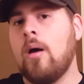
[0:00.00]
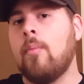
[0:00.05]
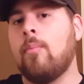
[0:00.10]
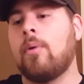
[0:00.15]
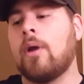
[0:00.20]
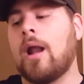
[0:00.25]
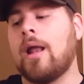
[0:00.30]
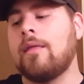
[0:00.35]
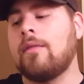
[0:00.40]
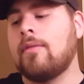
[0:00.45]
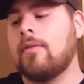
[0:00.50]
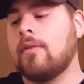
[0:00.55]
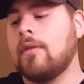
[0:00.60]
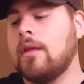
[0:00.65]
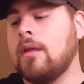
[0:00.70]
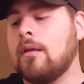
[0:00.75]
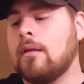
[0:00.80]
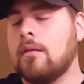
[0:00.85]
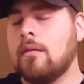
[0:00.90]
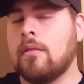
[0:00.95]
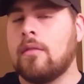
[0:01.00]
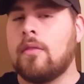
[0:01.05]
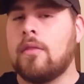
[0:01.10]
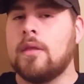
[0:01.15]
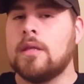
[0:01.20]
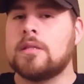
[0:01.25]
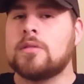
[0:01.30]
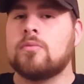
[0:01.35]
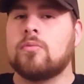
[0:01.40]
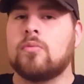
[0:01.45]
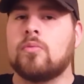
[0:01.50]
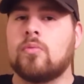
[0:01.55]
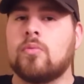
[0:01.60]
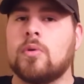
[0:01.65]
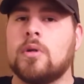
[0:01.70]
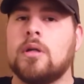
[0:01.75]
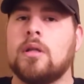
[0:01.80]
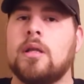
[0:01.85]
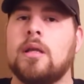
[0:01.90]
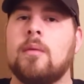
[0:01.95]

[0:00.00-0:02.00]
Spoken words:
but I think this really